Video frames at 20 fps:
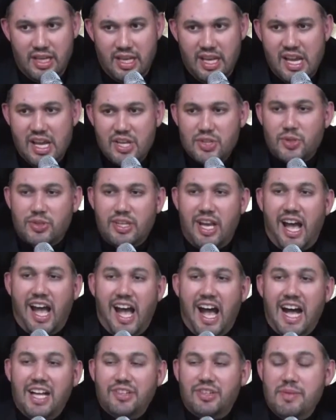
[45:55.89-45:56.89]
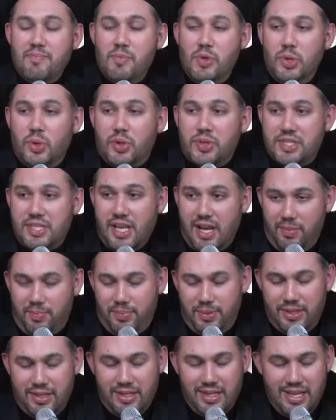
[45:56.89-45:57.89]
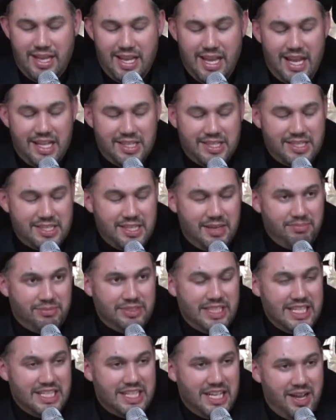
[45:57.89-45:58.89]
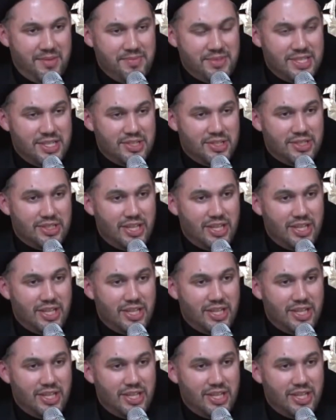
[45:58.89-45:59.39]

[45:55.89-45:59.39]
So the khadim looks up and something comes into the